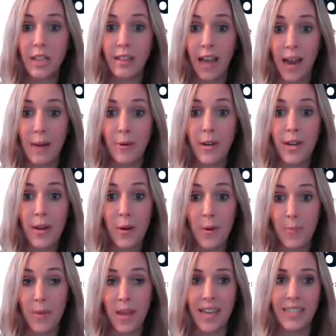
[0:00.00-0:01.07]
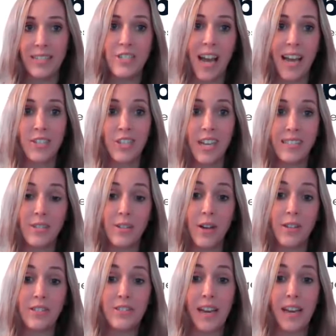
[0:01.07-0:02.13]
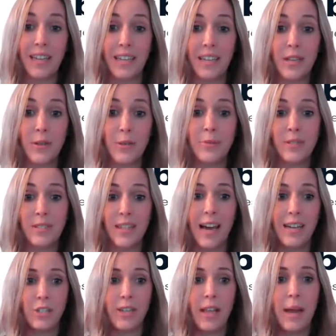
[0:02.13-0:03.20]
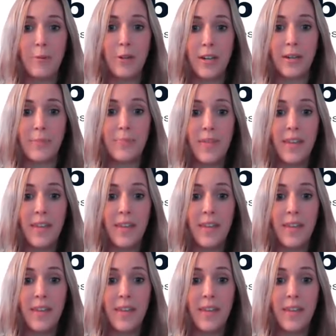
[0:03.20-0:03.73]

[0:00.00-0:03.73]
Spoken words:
Library homepage at shastacollege.edu/library.